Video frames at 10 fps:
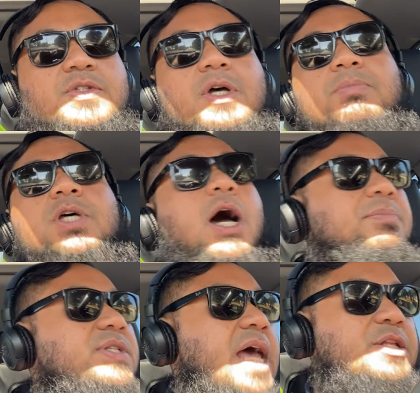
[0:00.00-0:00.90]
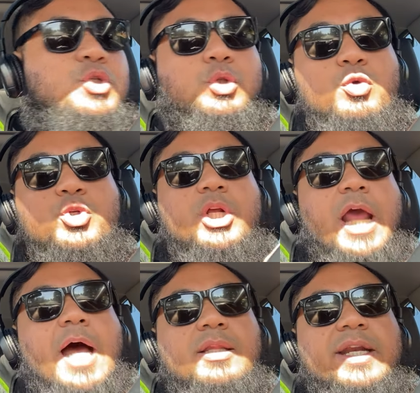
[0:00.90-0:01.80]
Sometimes that
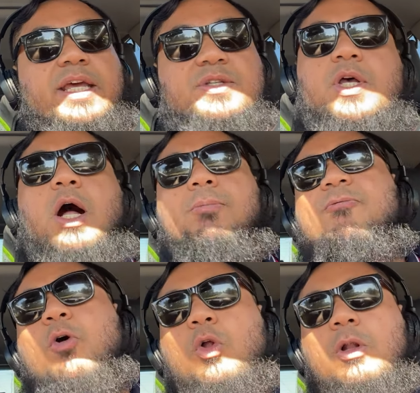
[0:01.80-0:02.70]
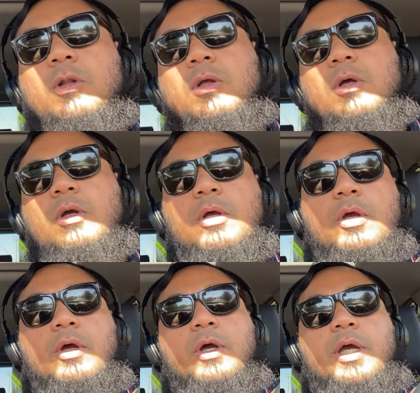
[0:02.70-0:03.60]
delusionality is helpful,
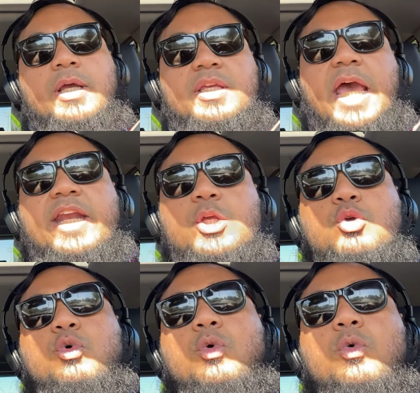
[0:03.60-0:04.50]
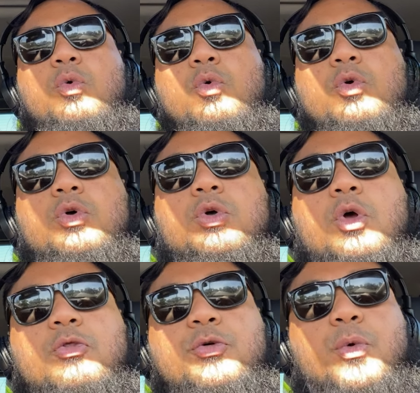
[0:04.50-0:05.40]
getting you
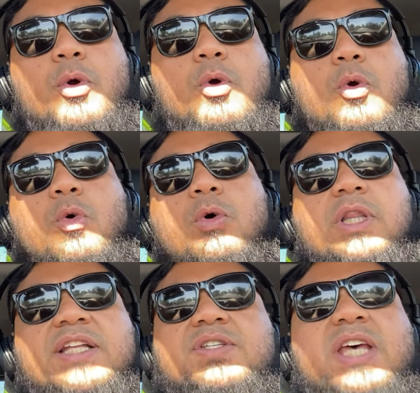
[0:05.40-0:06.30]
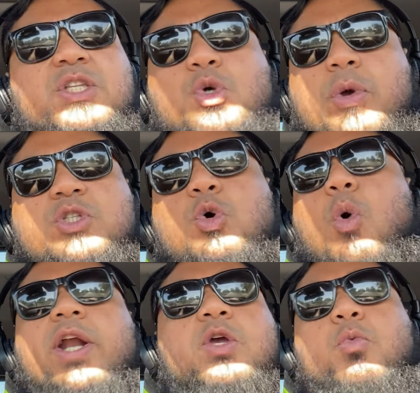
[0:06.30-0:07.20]
through, let's say, doing
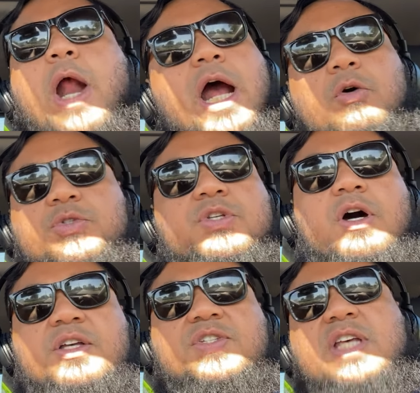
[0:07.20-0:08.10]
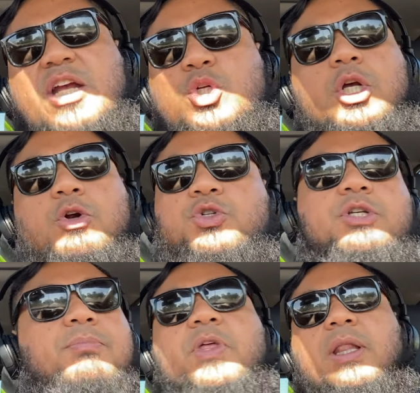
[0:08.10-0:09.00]
20 rounds a session or
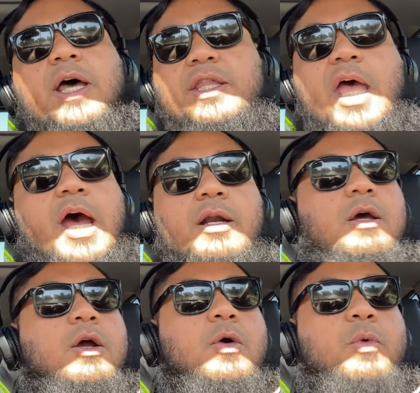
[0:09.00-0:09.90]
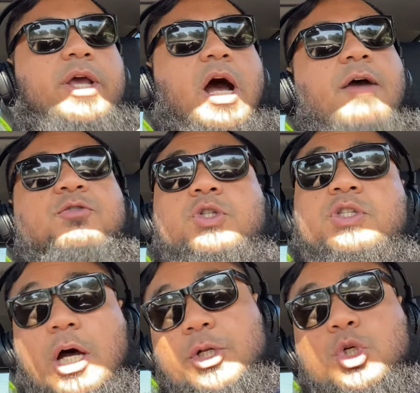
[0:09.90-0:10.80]
something like that, right?
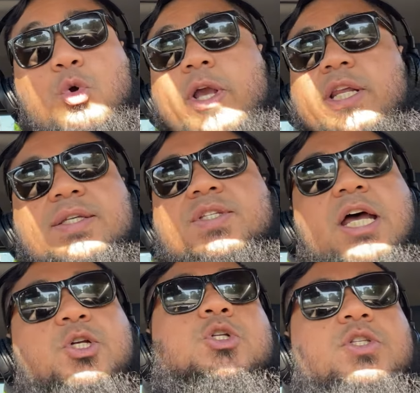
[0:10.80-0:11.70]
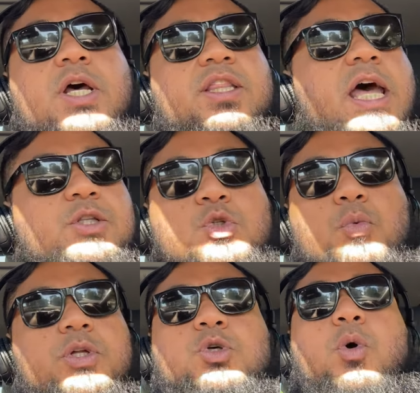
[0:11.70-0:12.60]
I've done training sessions like that,
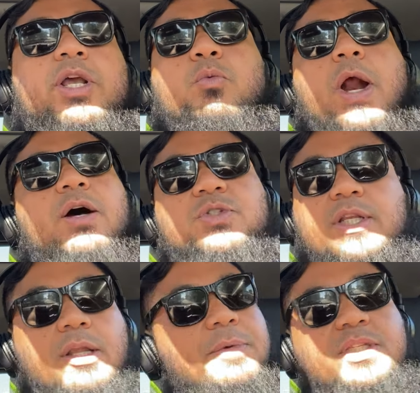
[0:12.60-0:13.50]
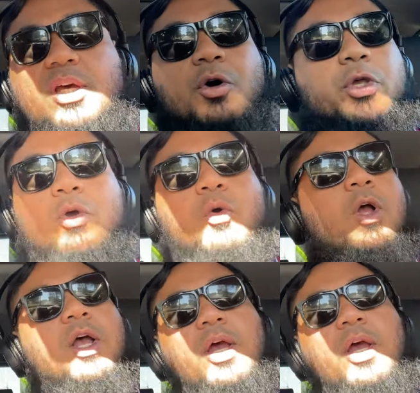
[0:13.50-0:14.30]
doing 20 rounds, and let me tell you,